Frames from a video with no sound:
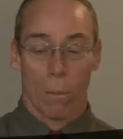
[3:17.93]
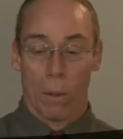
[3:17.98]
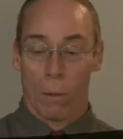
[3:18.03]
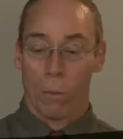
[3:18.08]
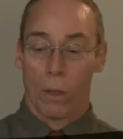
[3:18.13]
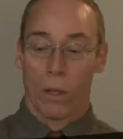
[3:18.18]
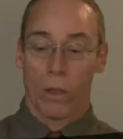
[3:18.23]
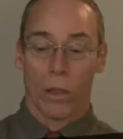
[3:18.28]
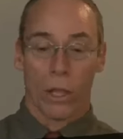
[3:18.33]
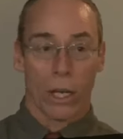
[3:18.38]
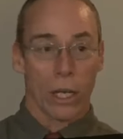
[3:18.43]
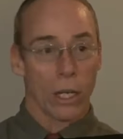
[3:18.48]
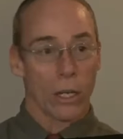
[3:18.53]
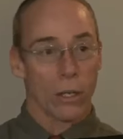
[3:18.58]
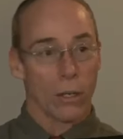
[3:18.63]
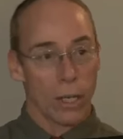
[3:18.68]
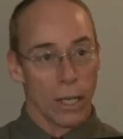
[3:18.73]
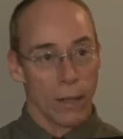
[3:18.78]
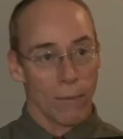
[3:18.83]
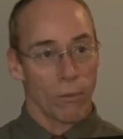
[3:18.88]
But when
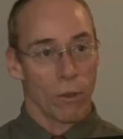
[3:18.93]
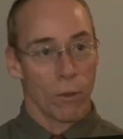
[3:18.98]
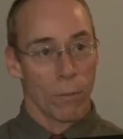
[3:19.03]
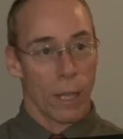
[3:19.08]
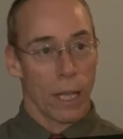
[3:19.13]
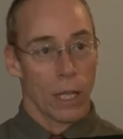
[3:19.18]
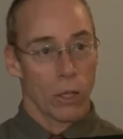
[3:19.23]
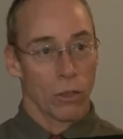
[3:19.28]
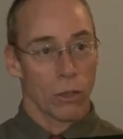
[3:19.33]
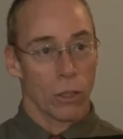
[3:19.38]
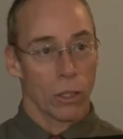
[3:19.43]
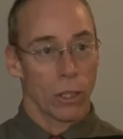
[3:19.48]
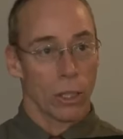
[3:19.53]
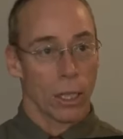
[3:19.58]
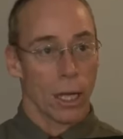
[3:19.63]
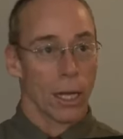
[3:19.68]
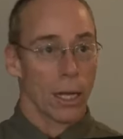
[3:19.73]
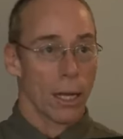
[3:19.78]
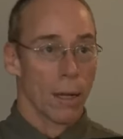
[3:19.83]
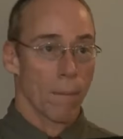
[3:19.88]
their
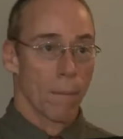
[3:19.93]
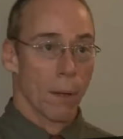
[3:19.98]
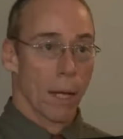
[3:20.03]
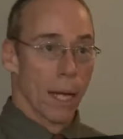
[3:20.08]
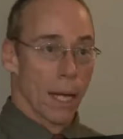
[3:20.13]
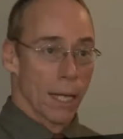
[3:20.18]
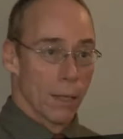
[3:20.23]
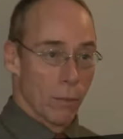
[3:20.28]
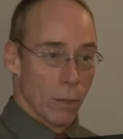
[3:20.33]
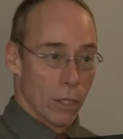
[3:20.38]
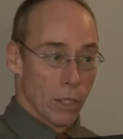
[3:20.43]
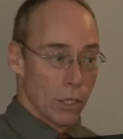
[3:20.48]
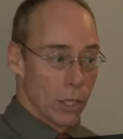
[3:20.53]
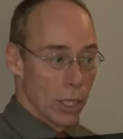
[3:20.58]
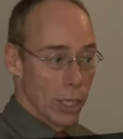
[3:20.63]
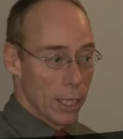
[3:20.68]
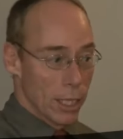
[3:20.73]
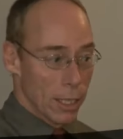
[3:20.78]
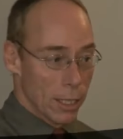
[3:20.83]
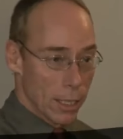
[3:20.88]
information got combined with
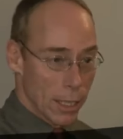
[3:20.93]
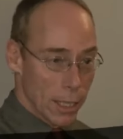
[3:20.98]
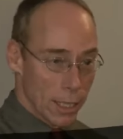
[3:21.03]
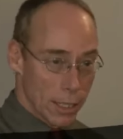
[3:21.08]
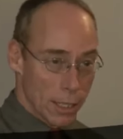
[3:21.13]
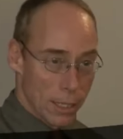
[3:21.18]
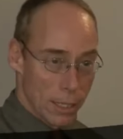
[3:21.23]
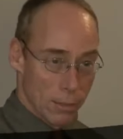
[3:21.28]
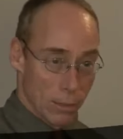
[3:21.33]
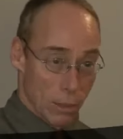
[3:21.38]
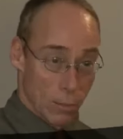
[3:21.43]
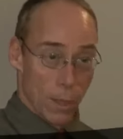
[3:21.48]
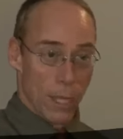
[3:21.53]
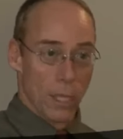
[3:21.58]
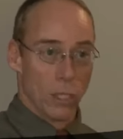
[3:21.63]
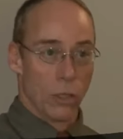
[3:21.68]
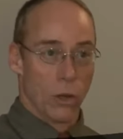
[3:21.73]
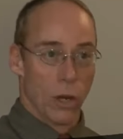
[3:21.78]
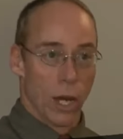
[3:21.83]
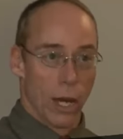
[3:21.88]
studying these
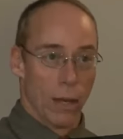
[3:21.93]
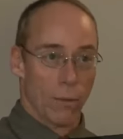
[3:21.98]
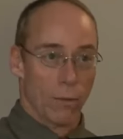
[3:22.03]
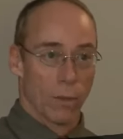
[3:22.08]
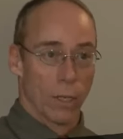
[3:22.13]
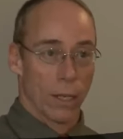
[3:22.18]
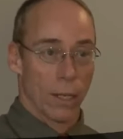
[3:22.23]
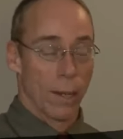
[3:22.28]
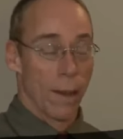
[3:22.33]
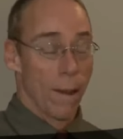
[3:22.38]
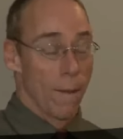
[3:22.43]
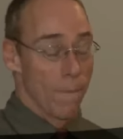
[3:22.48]
spacecraft,